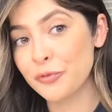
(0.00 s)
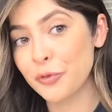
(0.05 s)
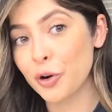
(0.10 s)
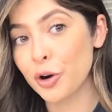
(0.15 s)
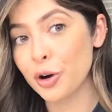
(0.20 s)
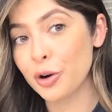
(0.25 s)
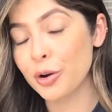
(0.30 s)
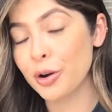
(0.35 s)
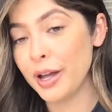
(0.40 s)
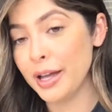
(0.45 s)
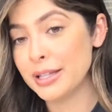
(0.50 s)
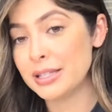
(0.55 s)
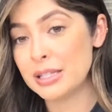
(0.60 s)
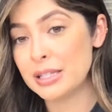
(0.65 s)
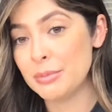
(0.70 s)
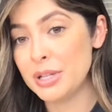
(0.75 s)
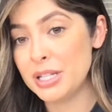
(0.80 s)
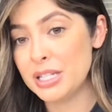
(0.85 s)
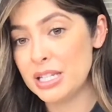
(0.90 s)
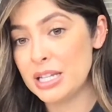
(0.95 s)
for it
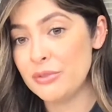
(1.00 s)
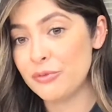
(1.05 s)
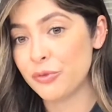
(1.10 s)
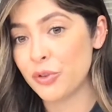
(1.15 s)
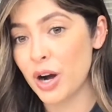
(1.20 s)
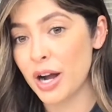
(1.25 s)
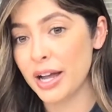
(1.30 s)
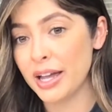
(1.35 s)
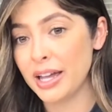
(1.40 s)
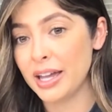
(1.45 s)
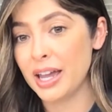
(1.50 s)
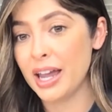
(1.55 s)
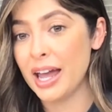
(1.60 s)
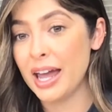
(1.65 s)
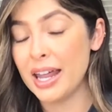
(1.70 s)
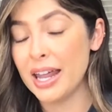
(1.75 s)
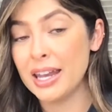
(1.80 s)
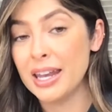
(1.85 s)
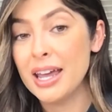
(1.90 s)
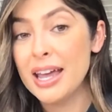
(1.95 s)
to be deep frying.
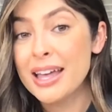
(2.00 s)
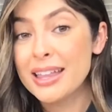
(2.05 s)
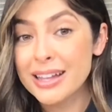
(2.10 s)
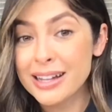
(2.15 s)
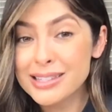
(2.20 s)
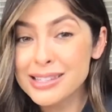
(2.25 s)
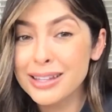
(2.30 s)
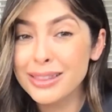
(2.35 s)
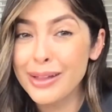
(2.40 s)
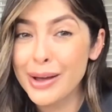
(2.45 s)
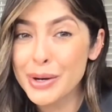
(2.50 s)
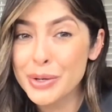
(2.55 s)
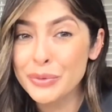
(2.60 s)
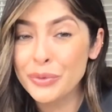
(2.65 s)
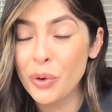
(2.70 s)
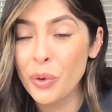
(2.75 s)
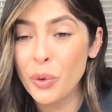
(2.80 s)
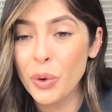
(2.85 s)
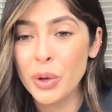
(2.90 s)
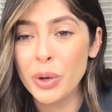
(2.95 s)
And that's a lot
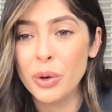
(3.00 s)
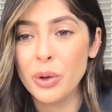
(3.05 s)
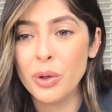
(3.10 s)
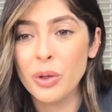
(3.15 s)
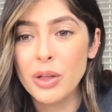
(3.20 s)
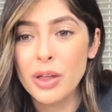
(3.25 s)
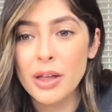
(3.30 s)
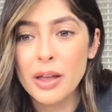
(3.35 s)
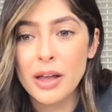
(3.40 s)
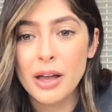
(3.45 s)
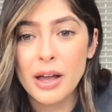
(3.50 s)
of oil.